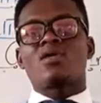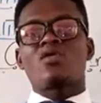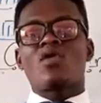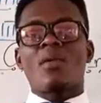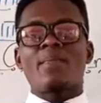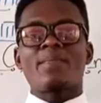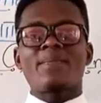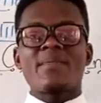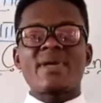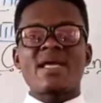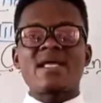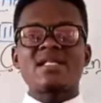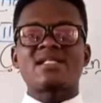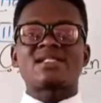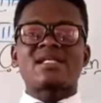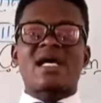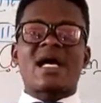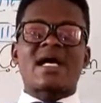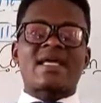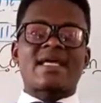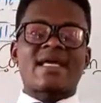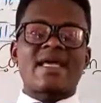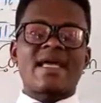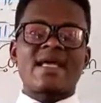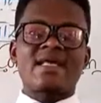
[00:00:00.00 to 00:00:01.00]
commits
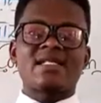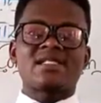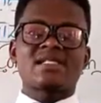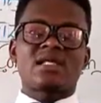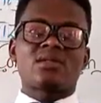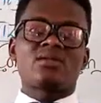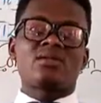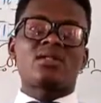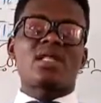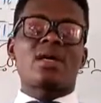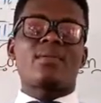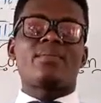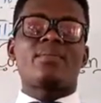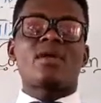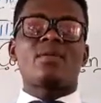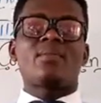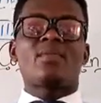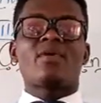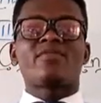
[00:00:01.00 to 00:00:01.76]
against another member